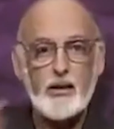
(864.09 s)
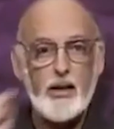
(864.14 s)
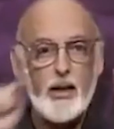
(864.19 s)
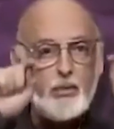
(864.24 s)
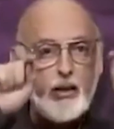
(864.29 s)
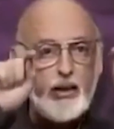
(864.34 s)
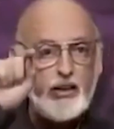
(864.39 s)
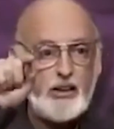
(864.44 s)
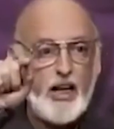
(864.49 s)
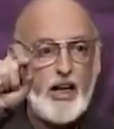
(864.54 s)

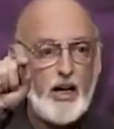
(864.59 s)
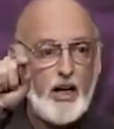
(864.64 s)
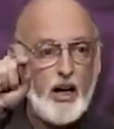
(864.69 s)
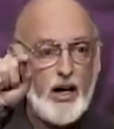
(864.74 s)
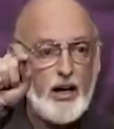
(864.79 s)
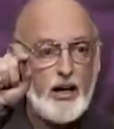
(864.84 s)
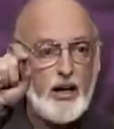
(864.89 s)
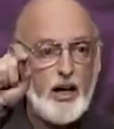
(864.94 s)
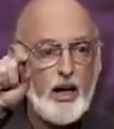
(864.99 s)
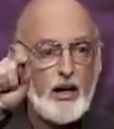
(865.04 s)
They maintain
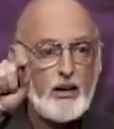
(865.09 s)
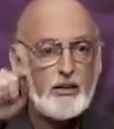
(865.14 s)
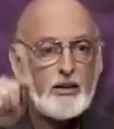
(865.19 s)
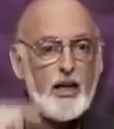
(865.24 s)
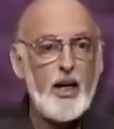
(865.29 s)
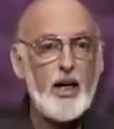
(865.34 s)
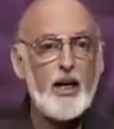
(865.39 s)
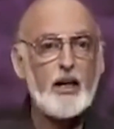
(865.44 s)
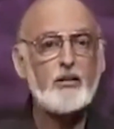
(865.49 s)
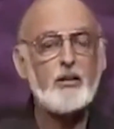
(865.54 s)
eye
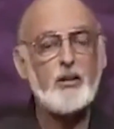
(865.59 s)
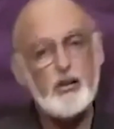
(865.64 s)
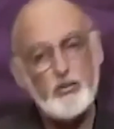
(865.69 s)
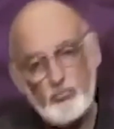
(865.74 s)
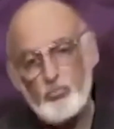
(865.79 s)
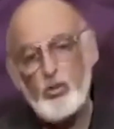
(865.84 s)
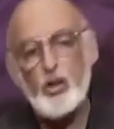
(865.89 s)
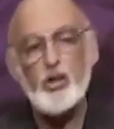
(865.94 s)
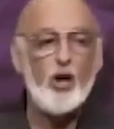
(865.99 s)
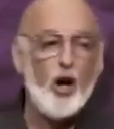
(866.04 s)
contact,
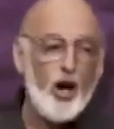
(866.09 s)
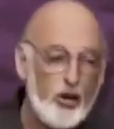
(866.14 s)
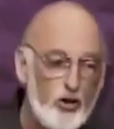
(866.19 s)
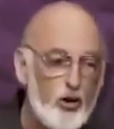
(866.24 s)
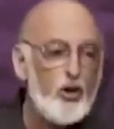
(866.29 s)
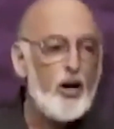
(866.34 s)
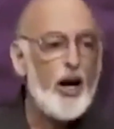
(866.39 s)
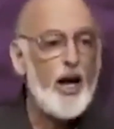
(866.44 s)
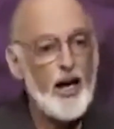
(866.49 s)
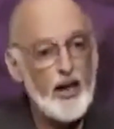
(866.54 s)
nod
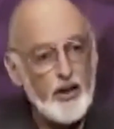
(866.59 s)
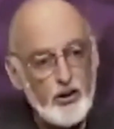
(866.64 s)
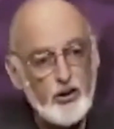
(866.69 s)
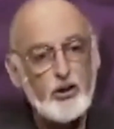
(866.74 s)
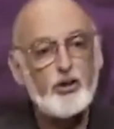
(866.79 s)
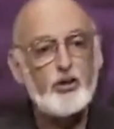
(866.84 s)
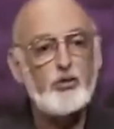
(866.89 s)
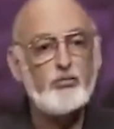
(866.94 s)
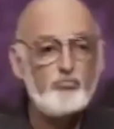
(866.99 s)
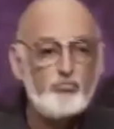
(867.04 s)
their
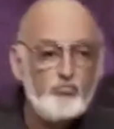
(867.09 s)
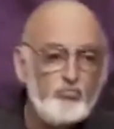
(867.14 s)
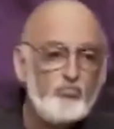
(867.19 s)
heads.